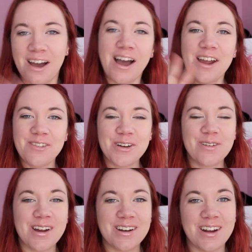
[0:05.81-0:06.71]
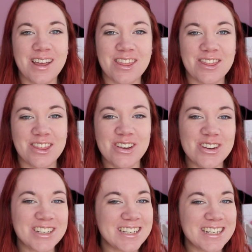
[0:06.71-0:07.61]
Hi everyone,
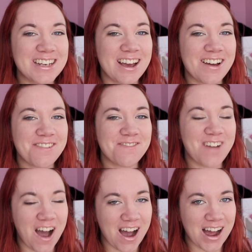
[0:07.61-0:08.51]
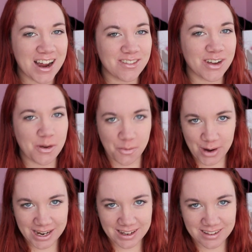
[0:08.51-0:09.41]
35
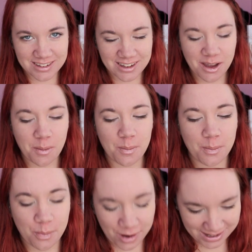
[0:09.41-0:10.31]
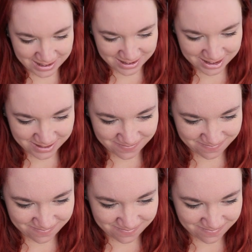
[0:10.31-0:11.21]
weeks pregnant.
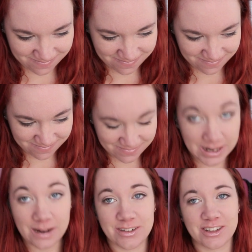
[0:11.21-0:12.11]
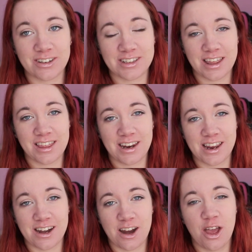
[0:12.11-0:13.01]
I'm just going to say that
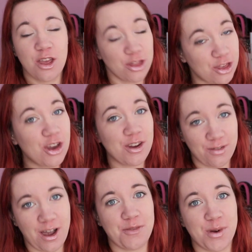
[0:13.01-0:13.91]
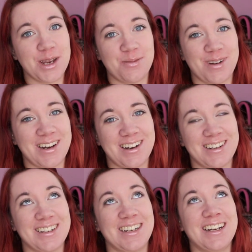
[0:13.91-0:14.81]
again. 35 weeks
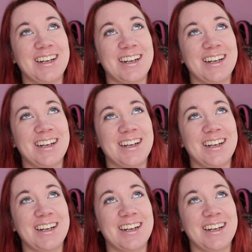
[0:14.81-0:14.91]
pregnant.